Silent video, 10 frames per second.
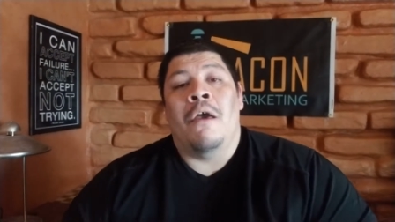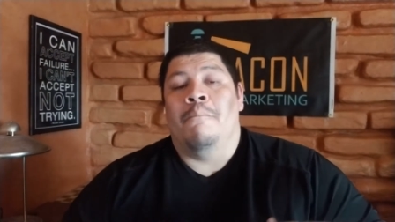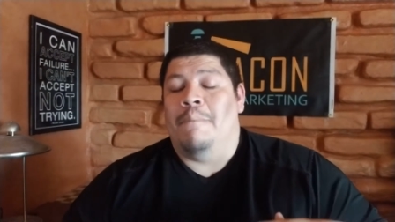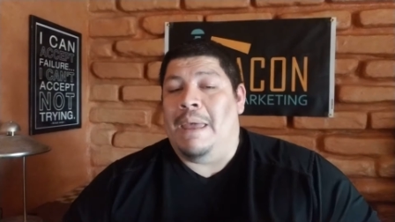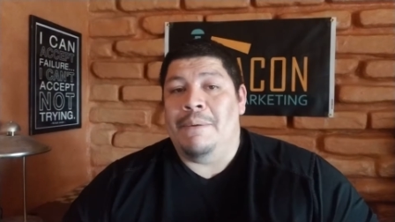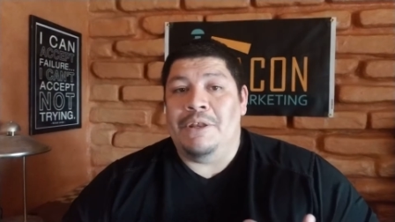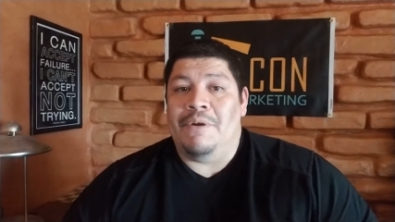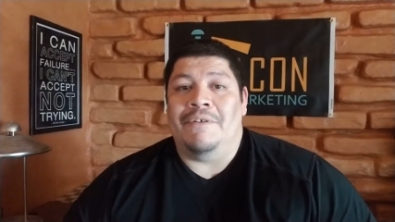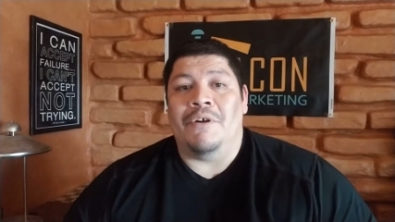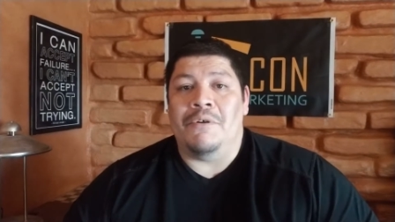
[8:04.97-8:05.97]
Maybe you do
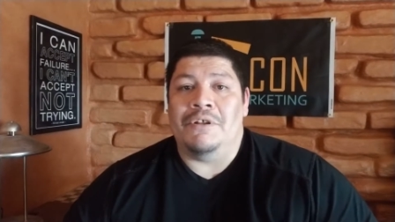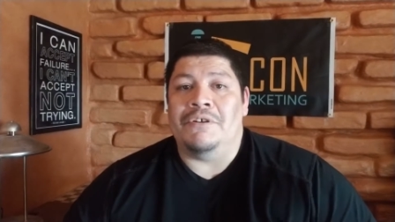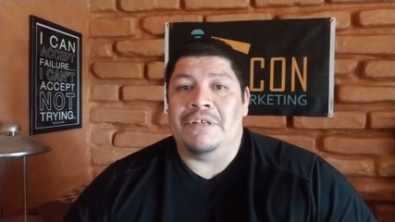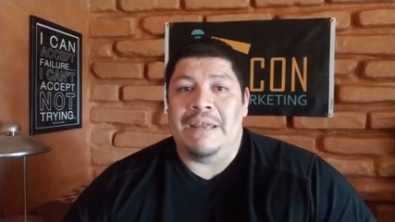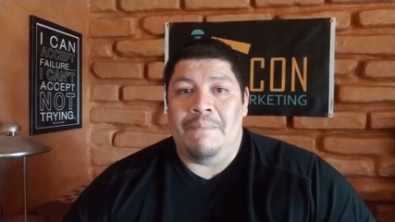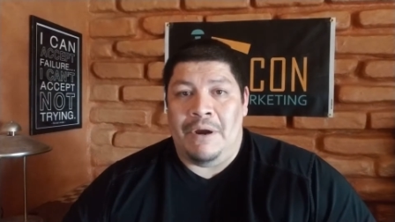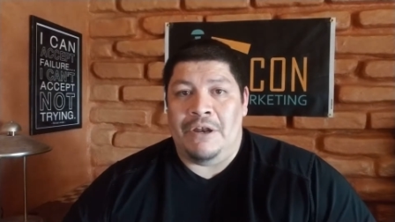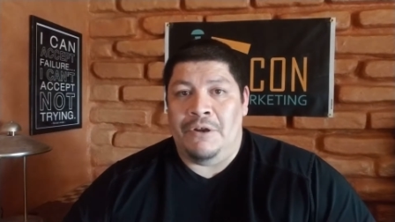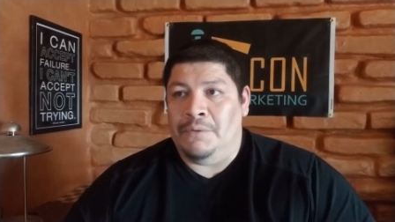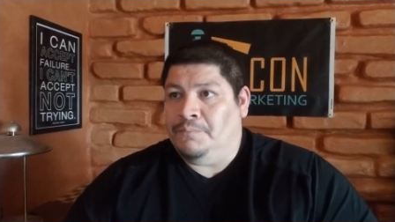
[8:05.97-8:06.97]
have to go a little deeper and
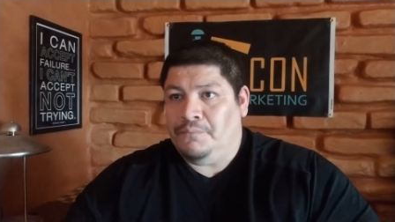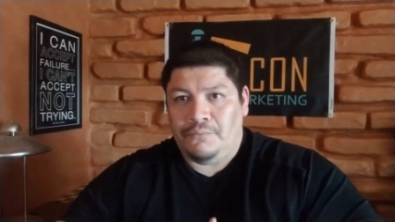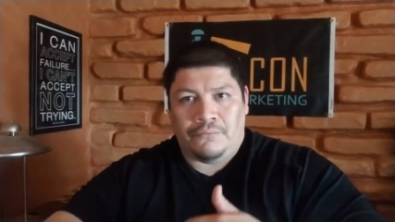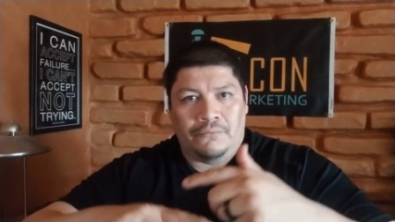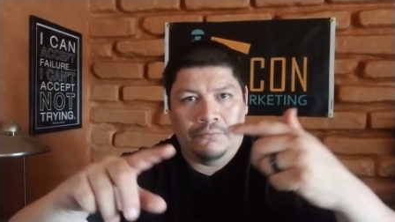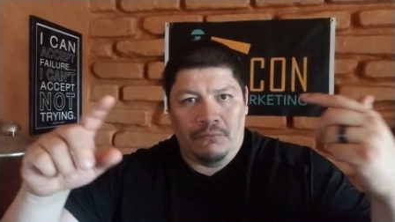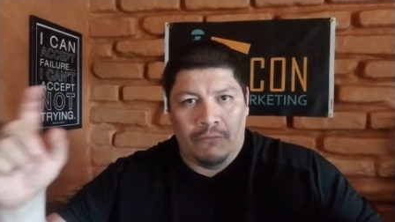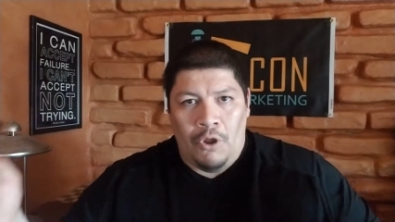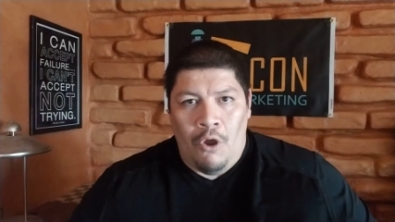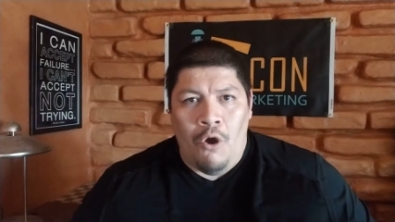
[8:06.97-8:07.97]
do
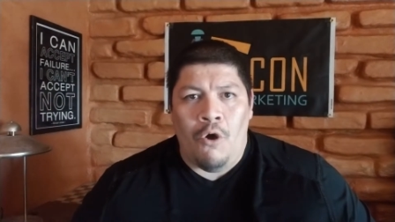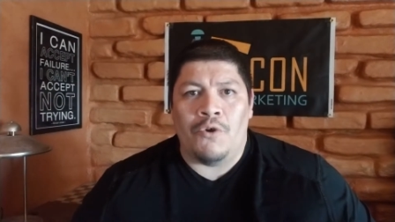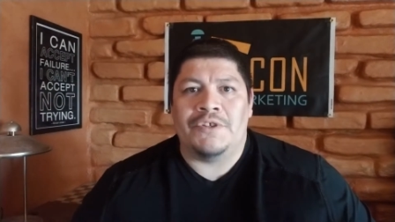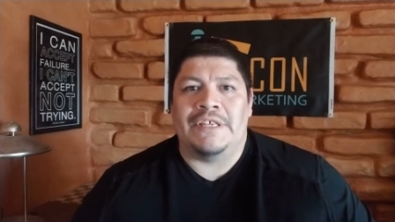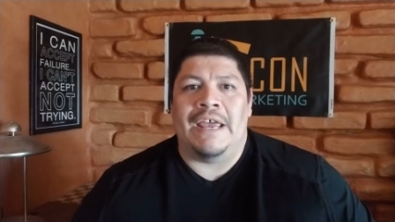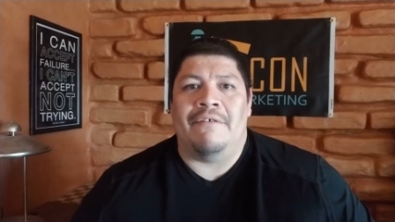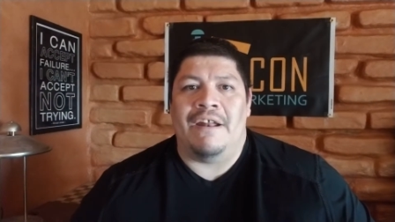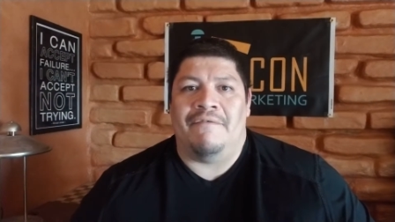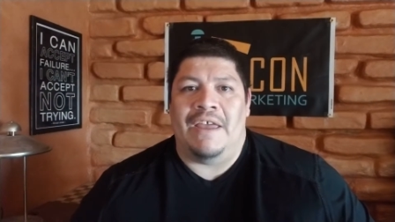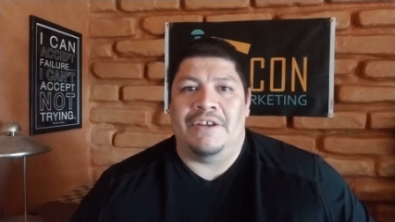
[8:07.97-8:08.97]
a whole site
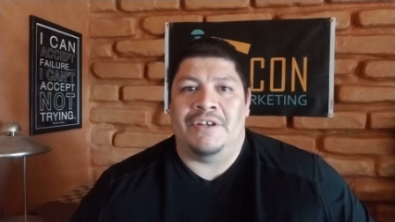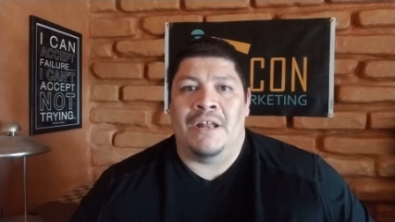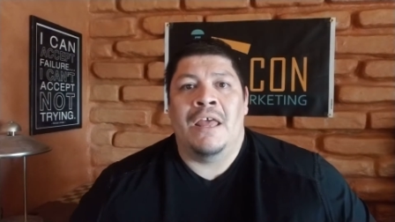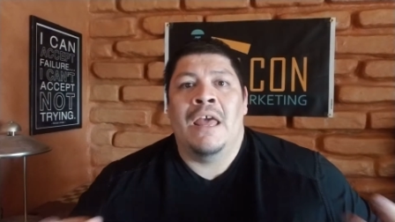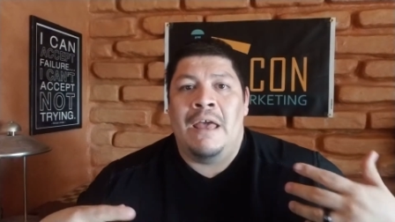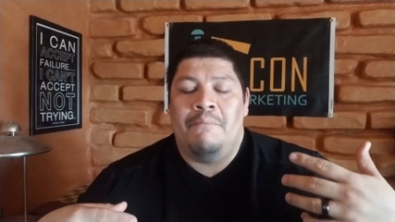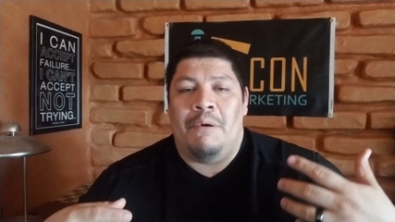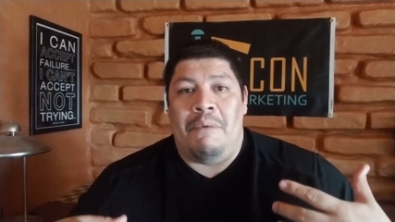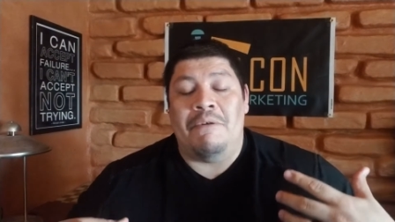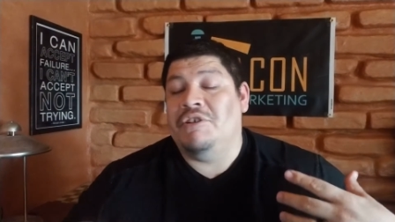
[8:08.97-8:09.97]
renovation, but
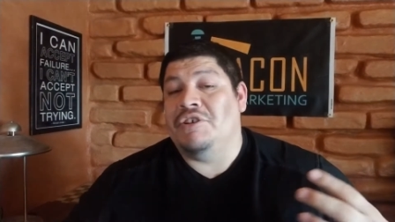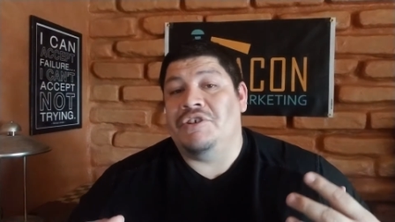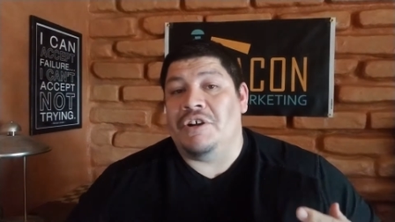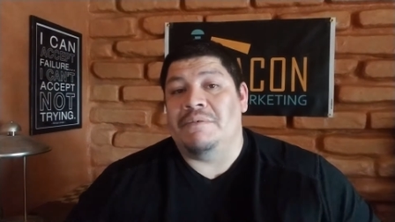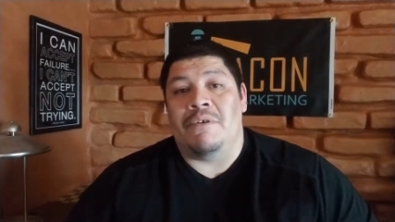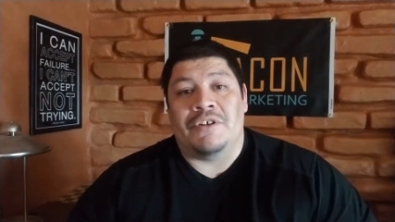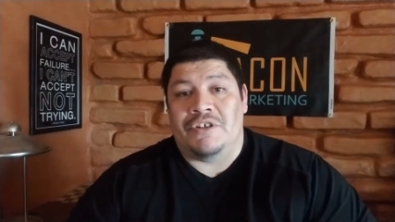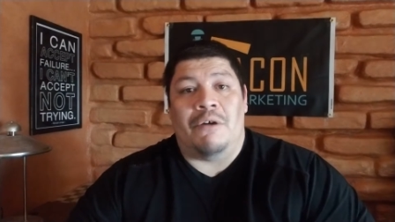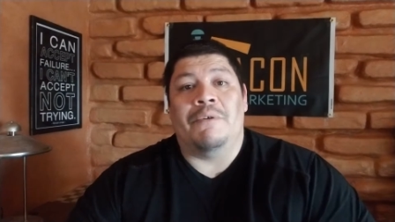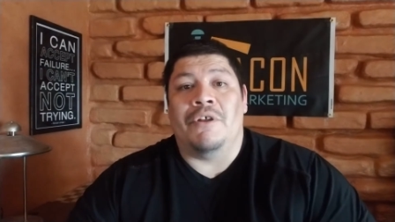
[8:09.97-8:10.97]
maybe you just start small.
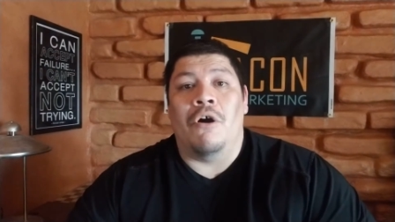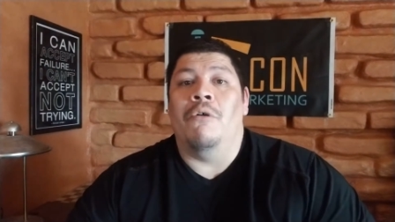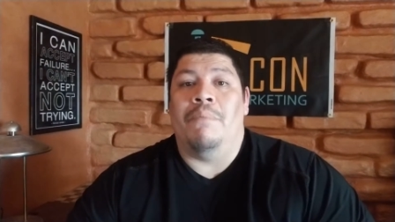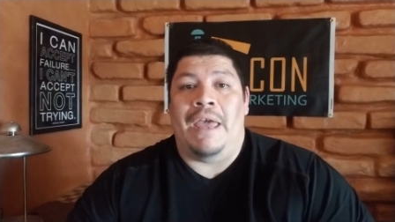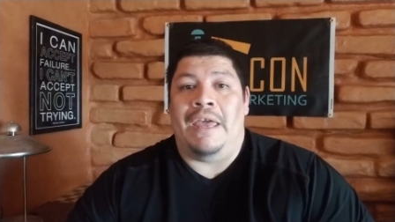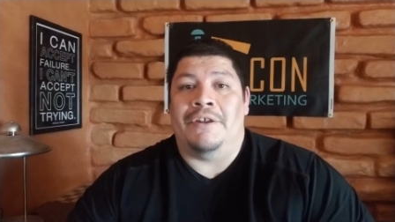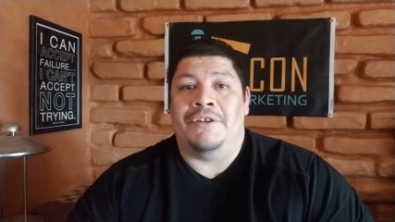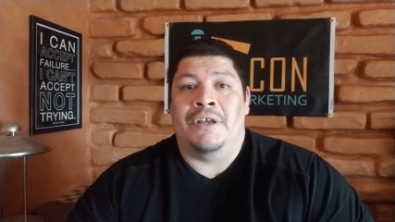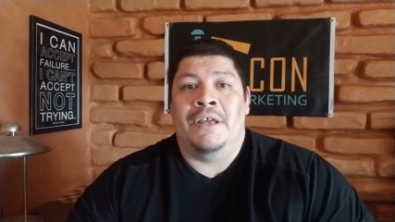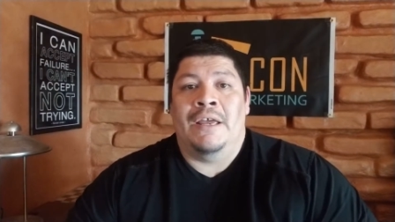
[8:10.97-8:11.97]
Start with the homepage
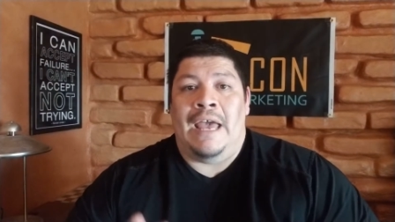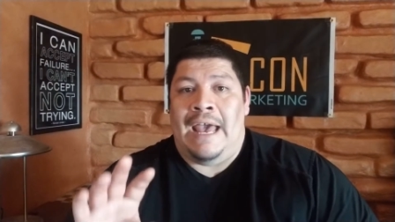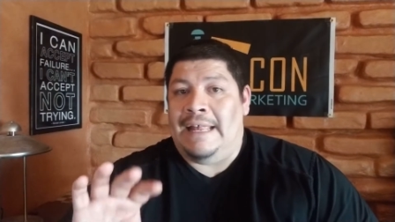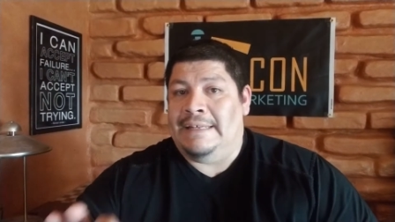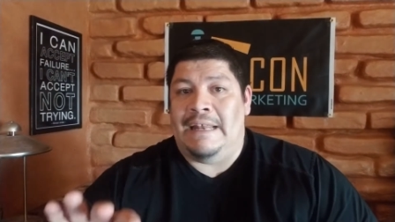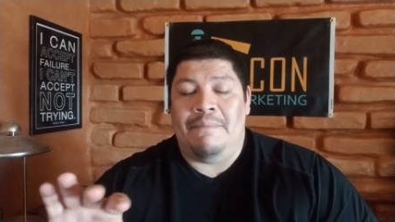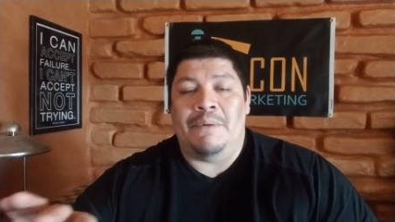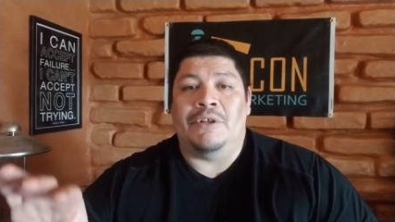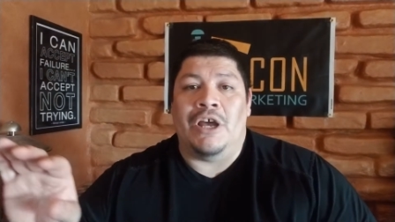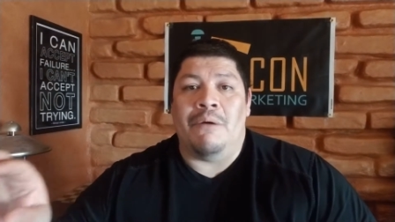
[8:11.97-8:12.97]
and send people
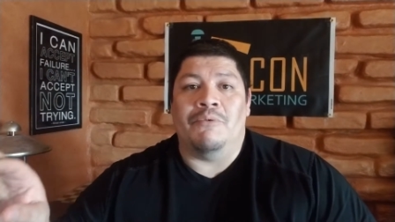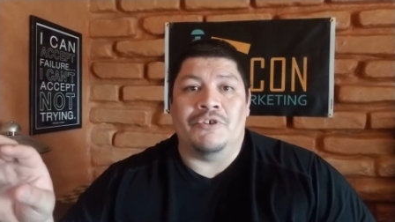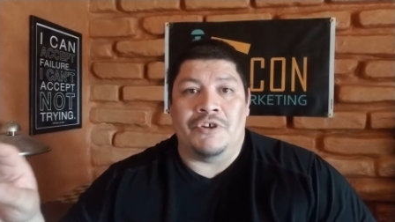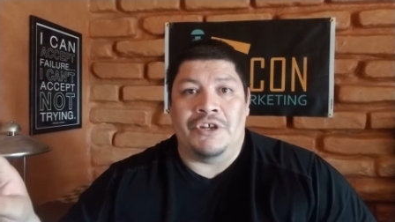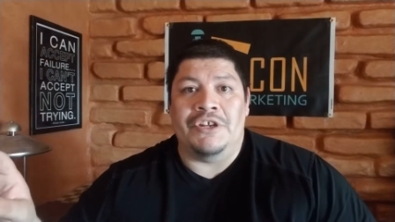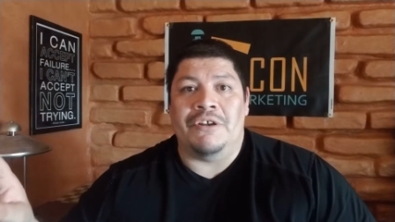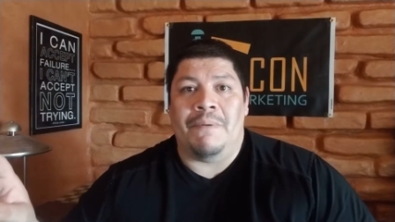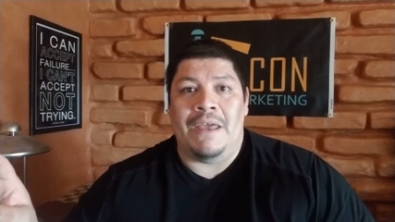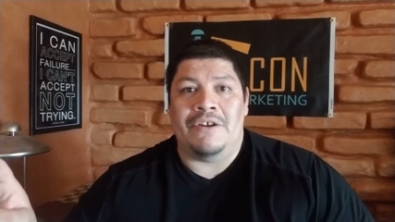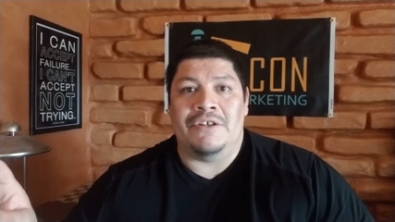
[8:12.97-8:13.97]
to a couple of strategic
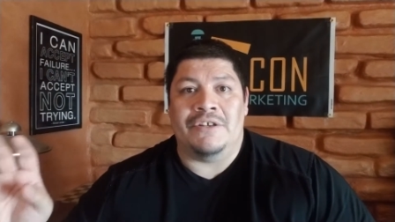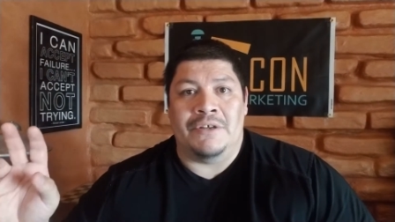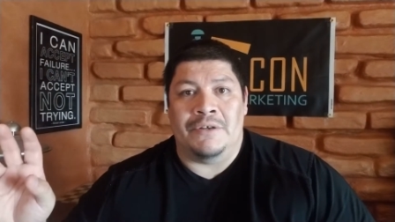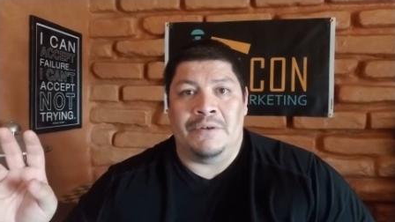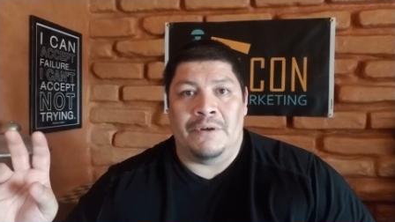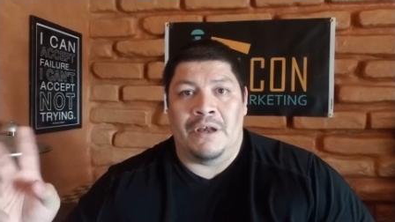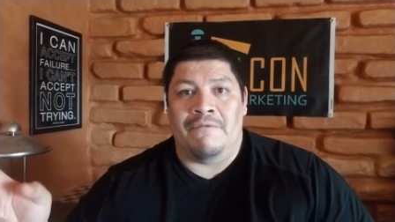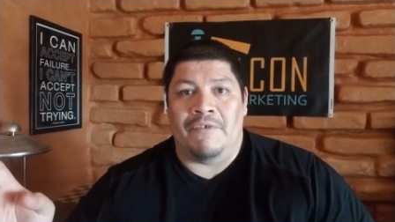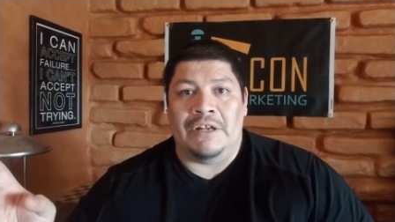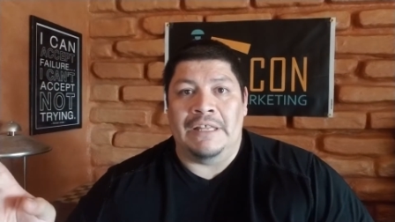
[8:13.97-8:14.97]
pages to
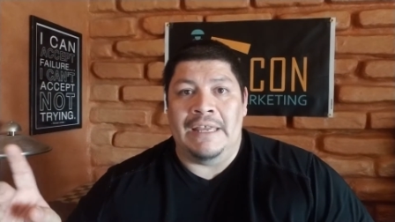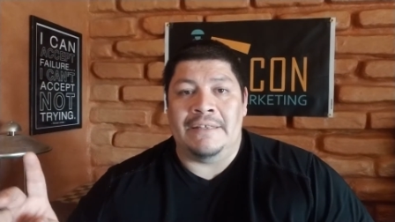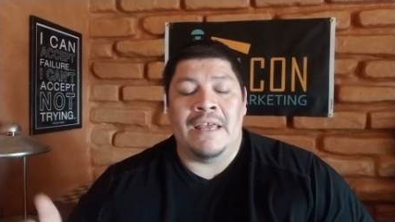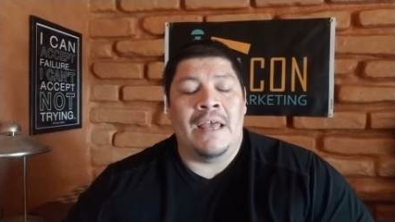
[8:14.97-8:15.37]
convert leads.